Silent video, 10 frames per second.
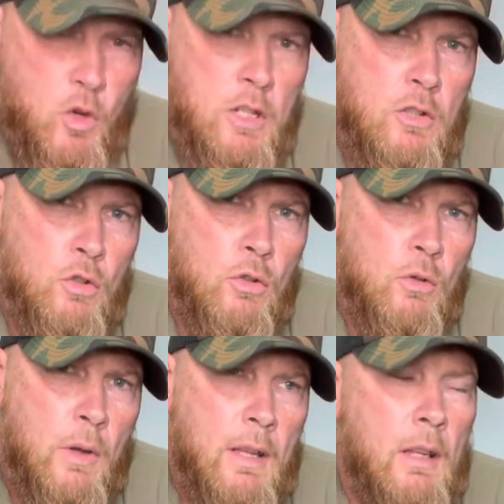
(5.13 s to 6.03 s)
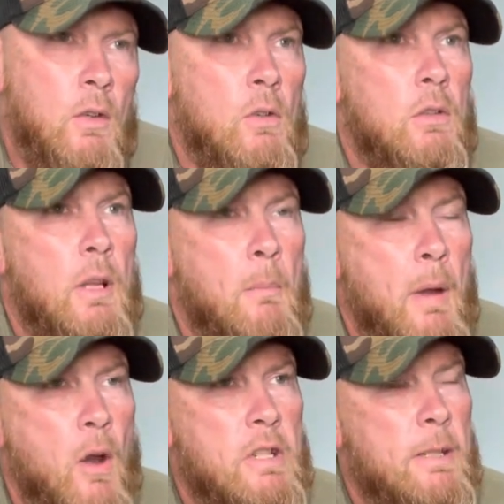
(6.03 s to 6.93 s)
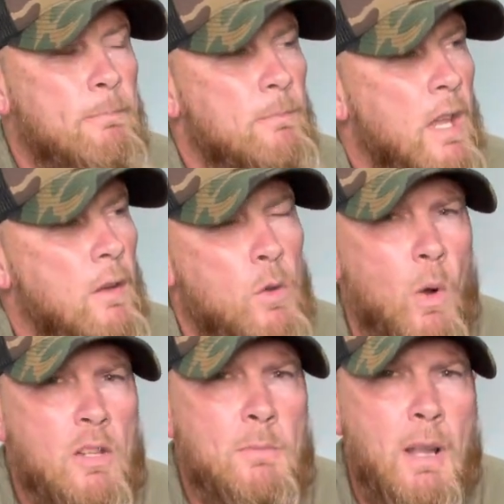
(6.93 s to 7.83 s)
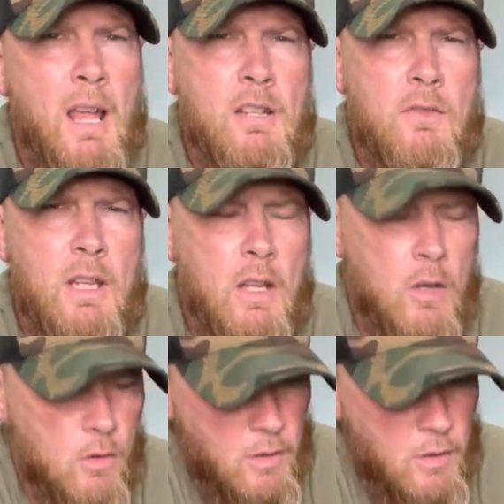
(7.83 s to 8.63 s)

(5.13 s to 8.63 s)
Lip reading: to do a little comparison. If you watched my last video,